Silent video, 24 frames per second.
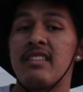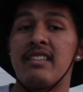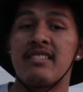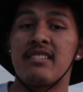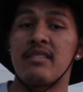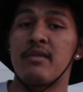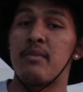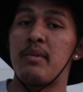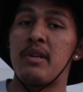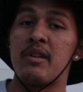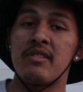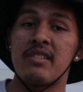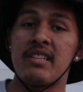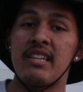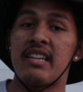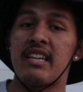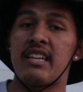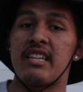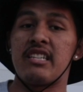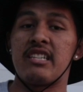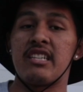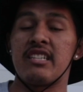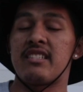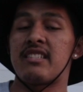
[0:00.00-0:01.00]
listen to music,
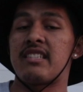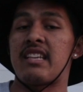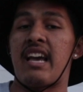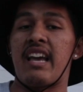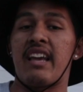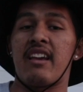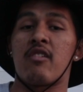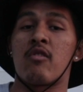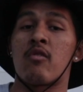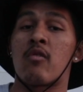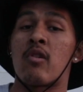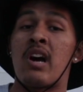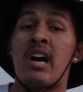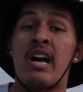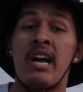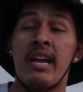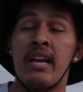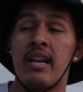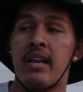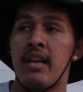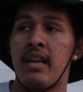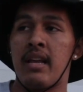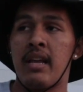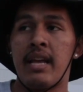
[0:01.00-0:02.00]
and just like
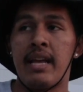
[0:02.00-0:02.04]
grind.